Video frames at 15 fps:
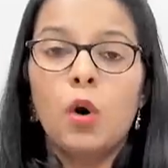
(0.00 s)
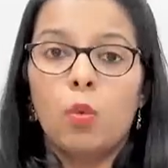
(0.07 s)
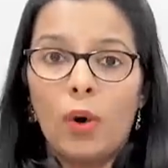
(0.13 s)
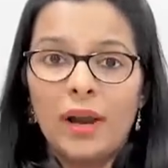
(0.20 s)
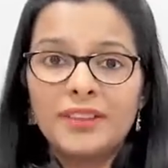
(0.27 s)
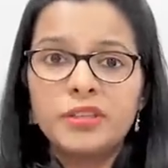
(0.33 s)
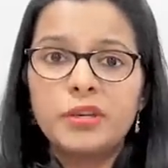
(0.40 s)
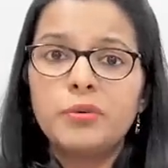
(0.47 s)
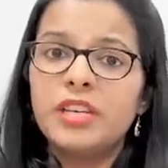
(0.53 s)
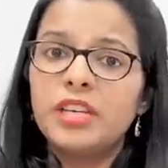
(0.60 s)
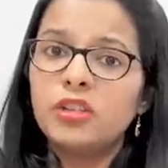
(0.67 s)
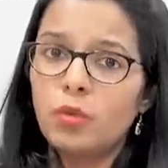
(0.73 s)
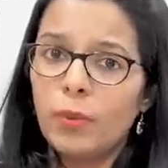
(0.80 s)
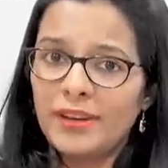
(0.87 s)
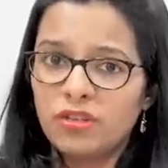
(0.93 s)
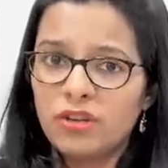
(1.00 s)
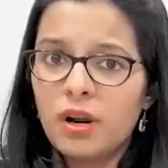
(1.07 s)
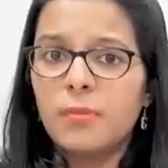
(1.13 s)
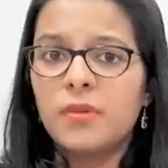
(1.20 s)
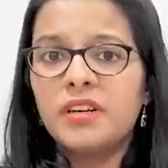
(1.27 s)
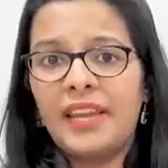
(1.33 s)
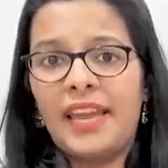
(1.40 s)
Once you reach question
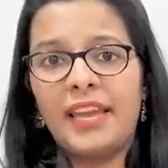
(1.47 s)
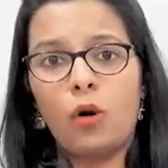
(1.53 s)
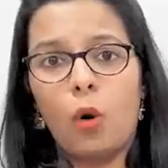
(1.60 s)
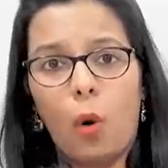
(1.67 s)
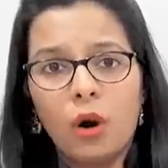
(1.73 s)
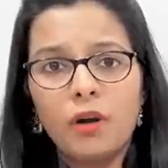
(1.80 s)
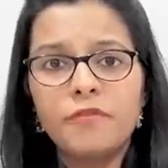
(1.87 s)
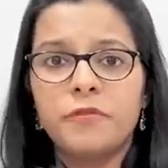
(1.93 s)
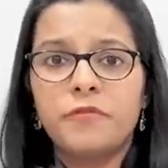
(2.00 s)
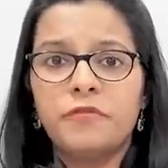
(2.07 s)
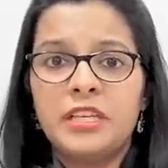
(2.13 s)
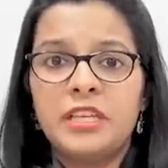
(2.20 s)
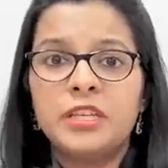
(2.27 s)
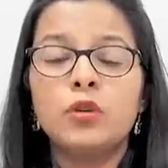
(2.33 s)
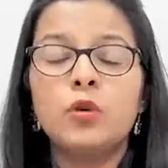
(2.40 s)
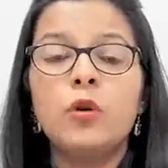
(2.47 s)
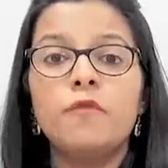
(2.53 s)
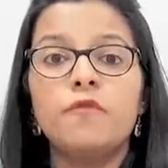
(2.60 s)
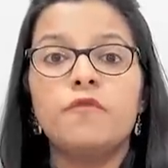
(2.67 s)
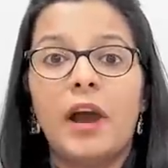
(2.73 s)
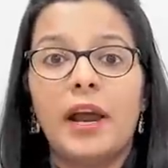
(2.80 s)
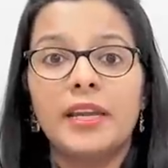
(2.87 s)
number ten or fifteen, you'll
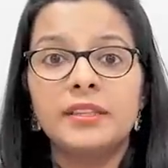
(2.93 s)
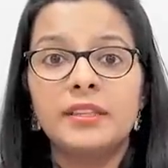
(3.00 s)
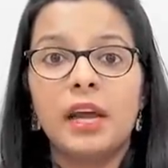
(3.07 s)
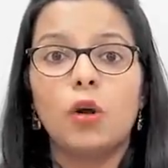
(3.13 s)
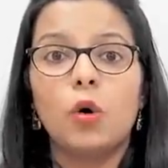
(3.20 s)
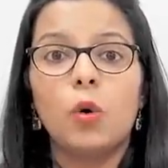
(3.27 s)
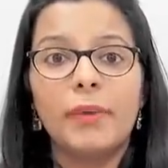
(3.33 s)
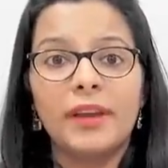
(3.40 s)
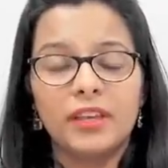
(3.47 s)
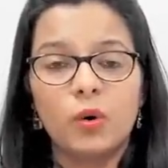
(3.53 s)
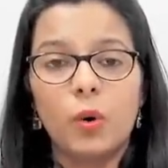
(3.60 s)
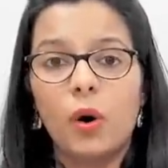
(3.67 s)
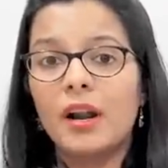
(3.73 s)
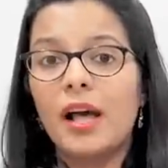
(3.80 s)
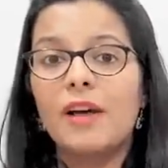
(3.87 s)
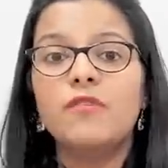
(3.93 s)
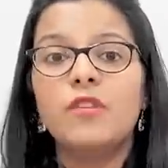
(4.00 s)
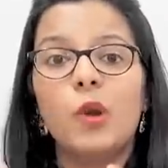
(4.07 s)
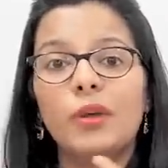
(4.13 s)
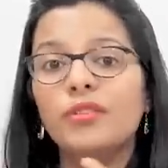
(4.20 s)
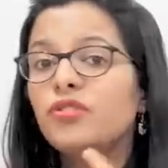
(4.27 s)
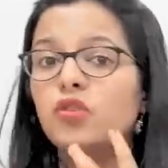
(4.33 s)
find that, oh my god, I've
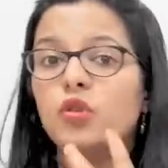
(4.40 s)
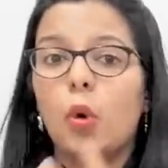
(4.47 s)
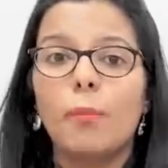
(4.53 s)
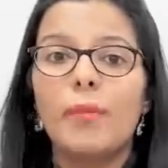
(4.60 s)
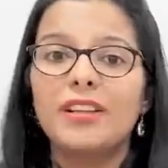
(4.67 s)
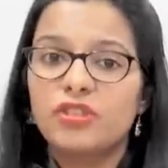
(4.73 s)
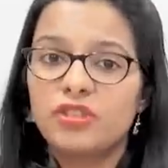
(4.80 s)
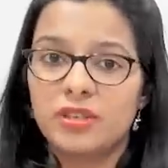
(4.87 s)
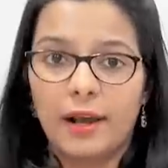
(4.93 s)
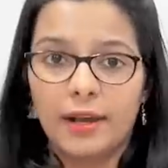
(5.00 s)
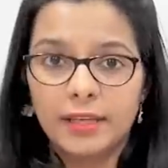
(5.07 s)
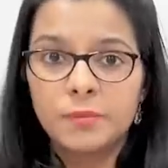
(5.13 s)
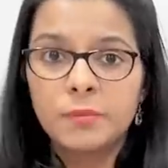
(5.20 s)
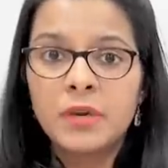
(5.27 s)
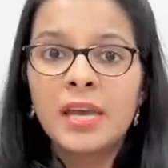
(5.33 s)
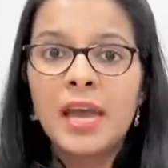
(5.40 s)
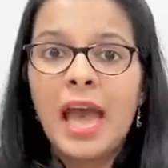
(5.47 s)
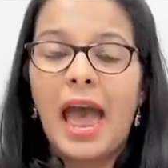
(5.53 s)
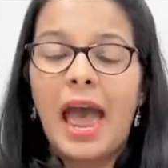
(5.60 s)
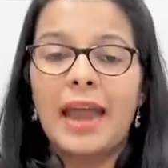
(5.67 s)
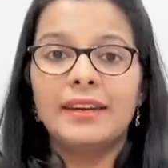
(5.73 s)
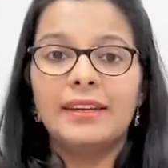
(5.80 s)
lost so much time
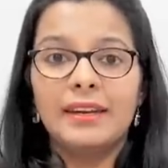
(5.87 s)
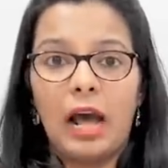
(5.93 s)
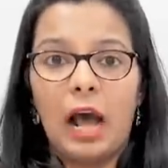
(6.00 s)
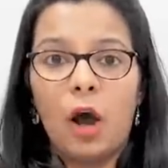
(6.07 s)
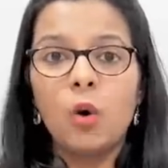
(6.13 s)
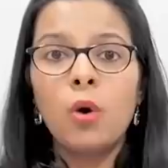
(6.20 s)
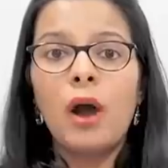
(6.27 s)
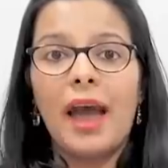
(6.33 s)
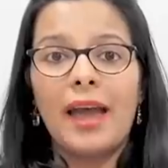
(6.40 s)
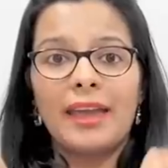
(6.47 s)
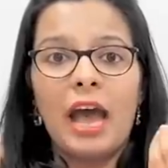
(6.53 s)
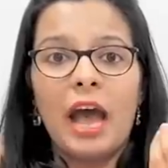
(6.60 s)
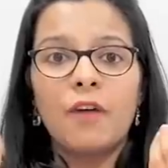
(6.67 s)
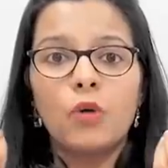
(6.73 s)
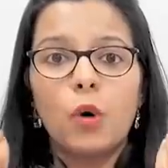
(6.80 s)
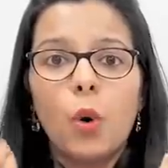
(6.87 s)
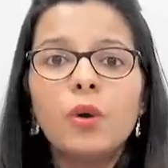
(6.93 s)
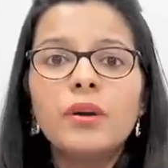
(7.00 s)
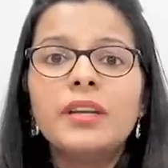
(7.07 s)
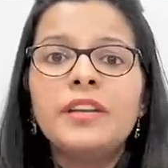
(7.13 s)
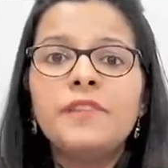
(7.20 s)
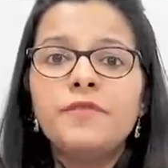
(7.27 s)
and now I have
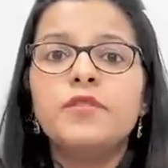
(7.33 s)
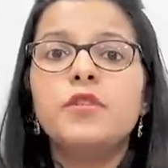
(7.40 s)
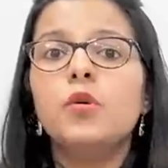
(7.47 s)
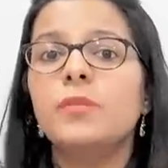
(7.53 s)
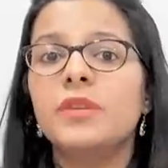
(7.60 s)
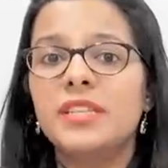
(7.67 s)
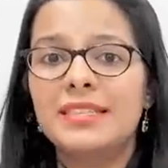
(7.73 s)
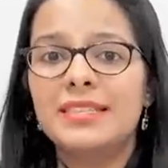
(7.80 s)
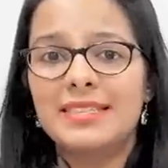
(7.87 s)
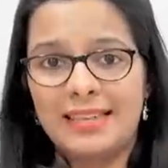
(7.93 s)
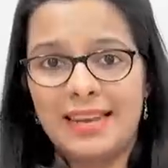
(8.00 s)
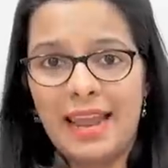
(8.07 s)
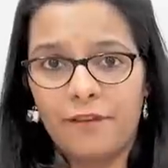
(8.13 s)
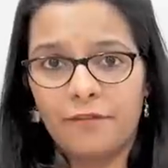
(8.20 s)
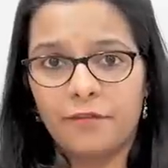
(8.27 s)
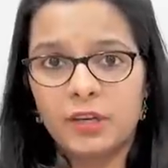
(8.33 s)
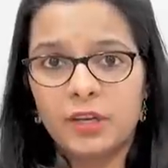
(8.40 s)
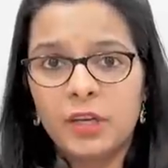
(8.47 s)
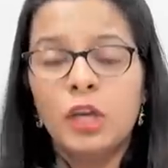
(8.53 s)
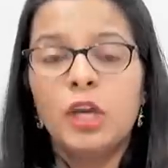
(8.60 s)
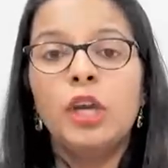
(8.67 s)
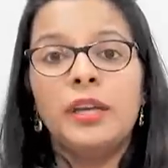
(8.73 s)
only few minutes left.
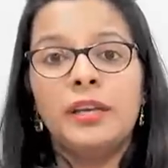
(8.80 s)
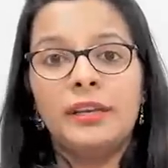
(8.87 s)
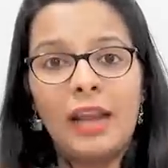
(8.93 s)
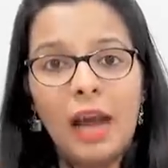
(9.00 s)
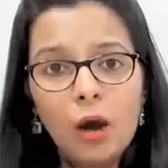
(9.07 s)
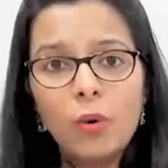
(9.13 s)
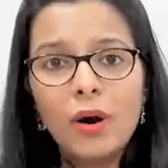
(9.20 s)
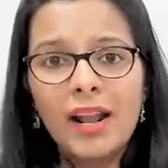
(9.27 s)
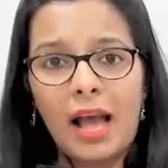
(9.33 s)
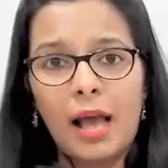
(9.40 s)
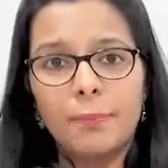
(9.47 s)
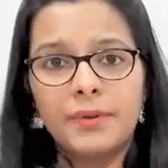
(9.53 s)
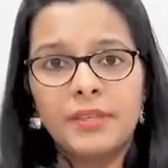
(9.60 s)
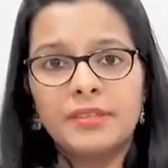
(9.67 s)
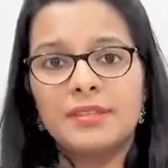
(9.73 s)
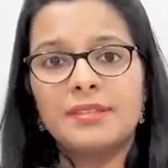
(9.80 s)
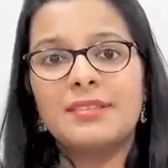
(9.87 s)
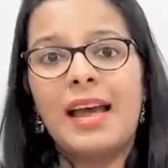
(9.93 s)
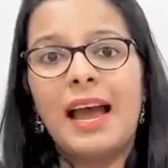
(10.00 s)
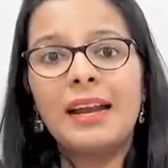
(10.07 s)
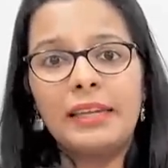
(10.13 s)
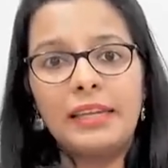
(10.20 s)
Now what happens is
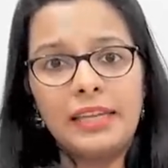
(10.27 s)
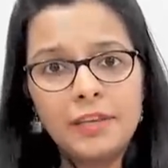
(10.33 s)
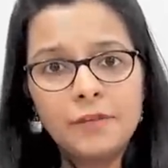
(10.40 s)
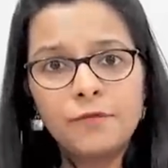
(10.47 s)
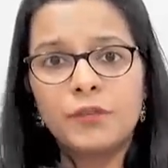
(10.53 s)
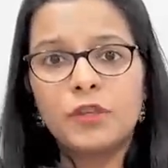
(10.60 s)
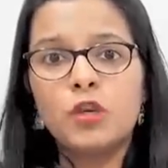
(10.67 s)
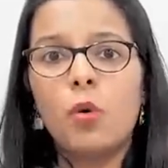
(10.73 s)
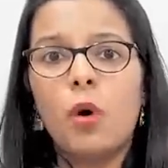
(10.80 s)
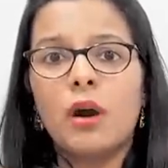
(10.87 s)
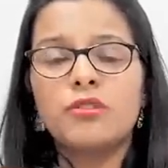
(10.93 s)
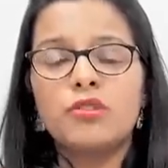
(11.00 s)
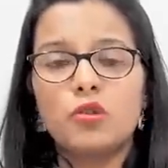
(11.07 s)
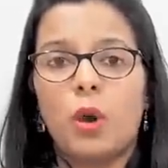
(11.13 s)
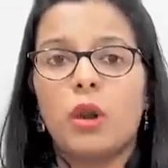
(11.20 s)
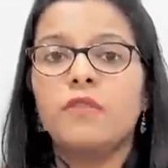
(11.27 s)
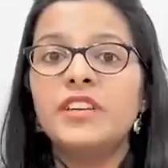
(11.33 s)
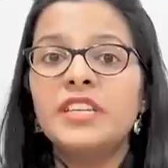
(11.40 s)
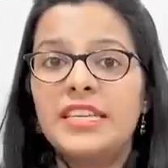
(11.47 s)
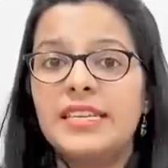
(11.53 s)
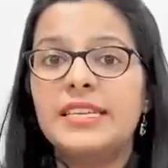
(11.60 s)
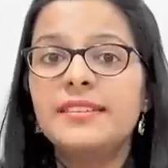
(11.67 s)
that if you are
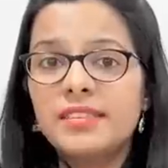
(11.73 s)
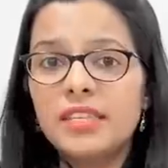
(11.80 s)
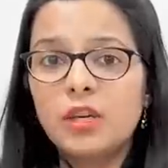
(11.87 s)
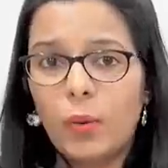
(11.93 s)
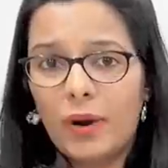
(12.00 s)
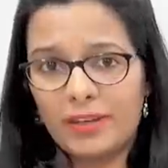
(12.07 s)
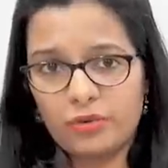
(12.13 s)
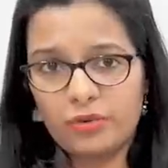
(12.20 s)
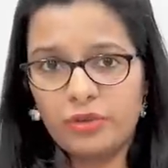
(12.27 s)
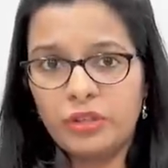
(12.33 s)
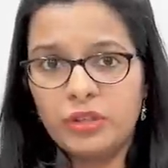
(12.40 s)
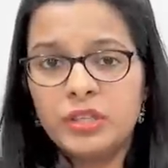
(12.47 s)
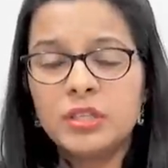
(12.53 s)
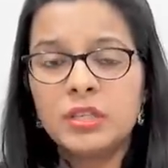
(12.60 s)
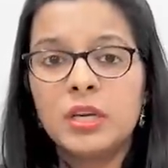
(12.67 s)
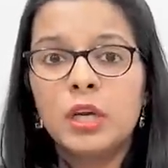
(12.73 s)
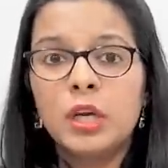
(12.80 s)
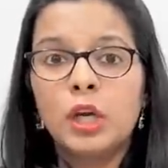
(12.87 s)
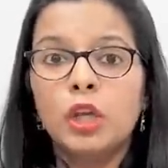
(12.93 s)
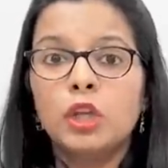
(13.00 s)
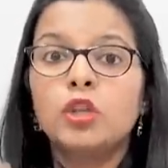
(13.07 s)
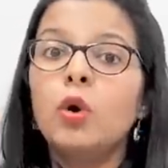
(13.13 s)
solving easy questions,
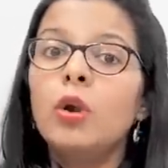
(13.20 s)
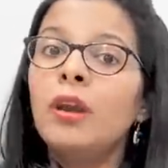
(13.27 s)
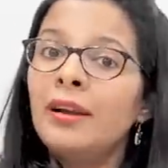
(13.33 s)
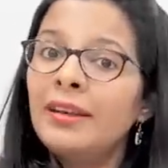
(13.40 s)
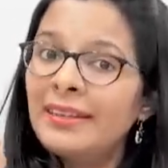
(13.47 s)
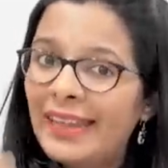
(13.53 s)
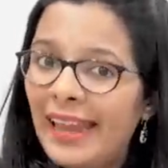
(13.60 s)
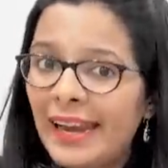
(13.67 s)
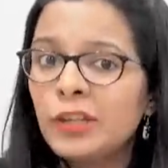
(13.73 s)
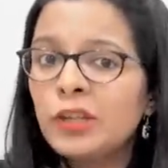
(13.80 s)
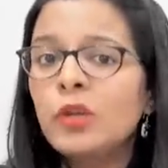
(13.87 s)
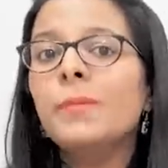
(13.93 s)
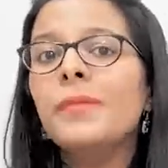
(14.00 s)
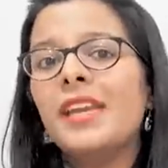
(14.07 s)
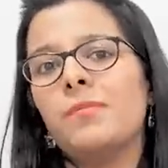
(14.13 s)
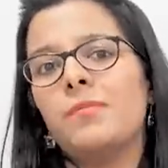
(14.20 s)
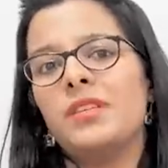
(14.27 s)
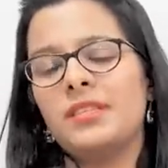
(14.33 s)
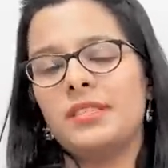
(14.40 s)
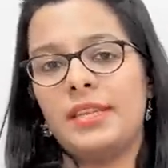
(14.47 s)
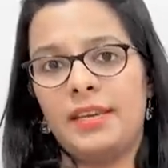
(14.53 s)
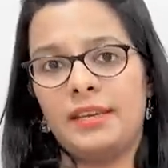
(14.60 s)
you'll tend to make
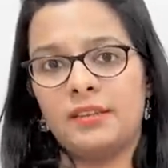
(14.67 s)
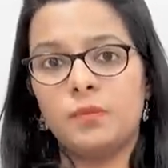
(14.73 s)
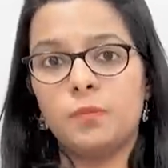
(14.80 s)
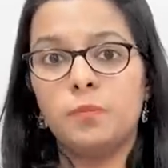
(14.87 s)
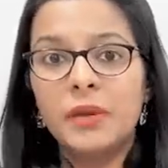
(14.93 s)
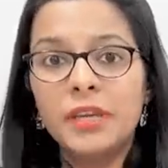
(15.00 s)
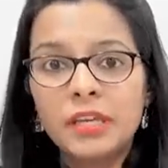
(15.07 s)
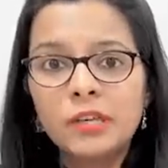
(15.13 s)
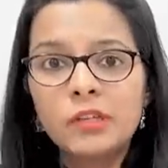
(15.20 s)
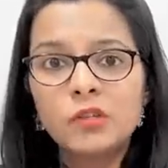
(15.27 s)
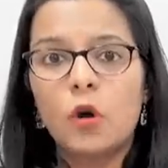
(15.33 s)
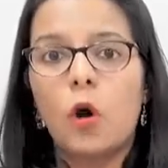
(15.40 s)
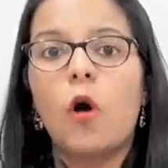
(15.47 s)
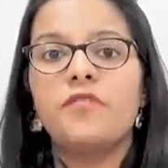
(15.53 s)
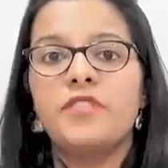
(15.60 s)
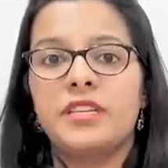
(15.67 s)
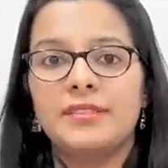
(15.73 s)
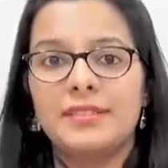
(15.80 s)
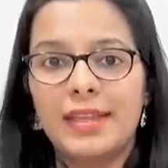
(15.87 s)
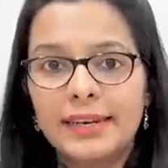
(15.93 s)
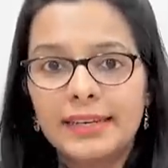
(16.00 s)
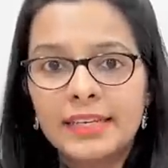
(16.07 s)
mistakes because of
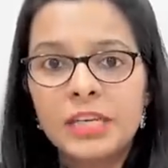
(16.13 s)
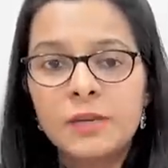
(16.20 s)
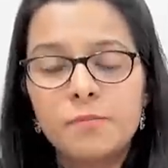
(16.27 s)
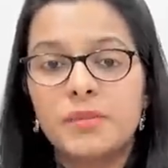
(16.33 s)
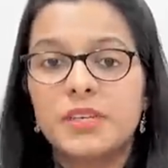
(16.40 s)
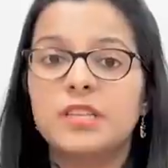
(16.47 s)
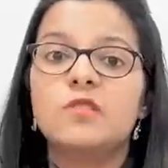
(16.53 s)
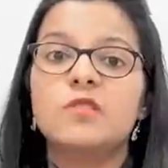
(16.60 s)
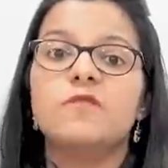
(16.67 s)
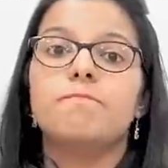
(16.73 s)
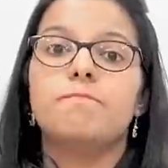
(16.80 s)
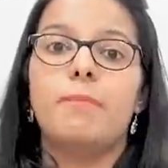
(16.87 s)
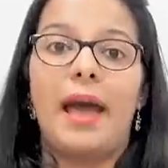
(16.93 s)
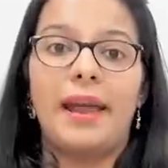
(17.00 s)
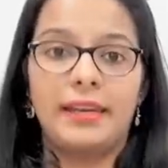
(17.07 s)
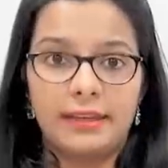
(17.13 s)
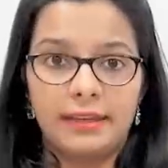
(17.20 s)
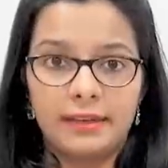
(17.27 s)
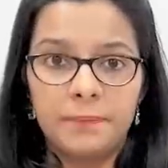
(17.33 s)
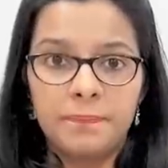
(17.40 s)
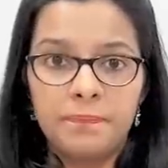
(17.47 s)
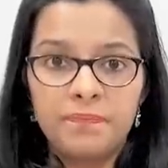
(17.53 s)
anxiety, because of
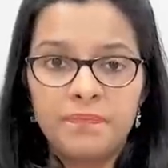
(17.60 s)
panic.